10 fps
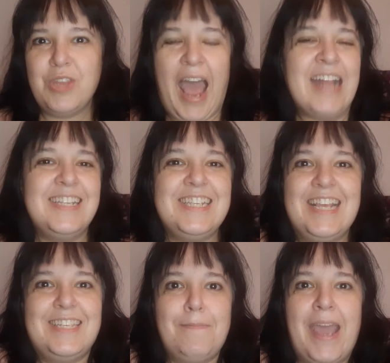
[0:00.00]

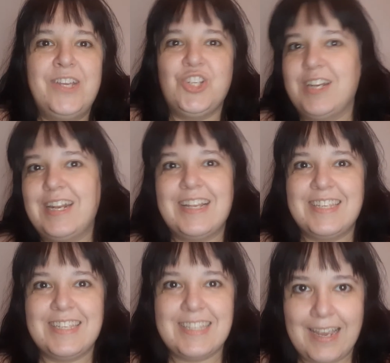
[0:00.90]
anticipation and
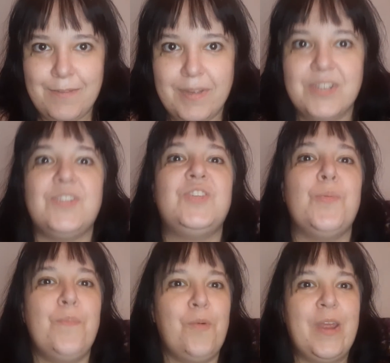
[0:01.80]
excitement
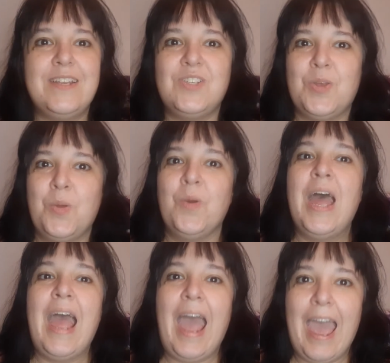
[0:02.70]
to bring to
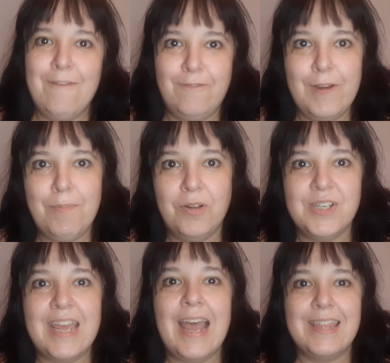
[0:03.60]

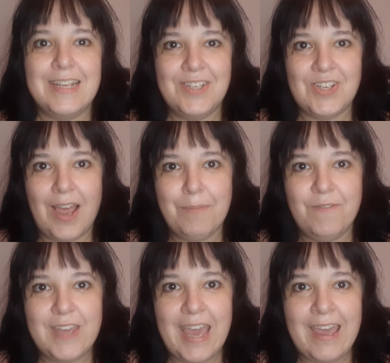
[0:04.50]
everybody at this time
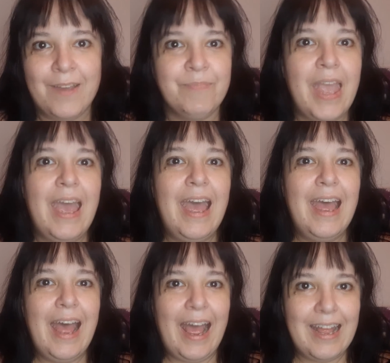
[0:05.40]
of year.
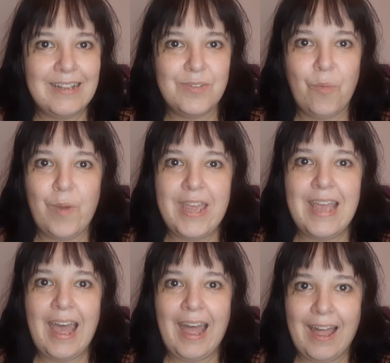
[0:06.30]
And we
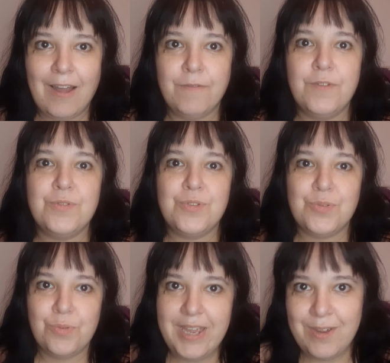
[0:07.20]
have
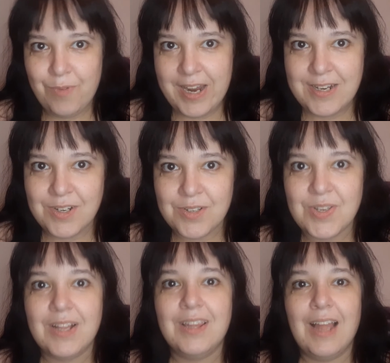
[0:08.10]
three
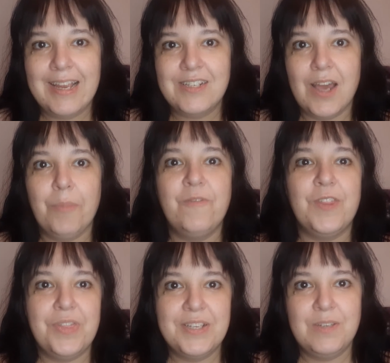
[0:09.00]
readers lined up
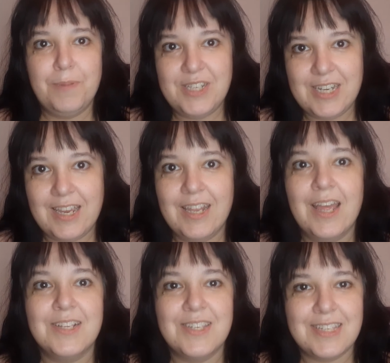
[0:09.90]
for this
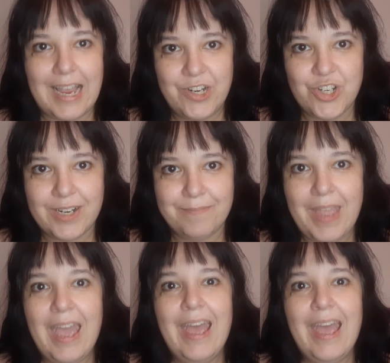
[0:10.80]
particular section.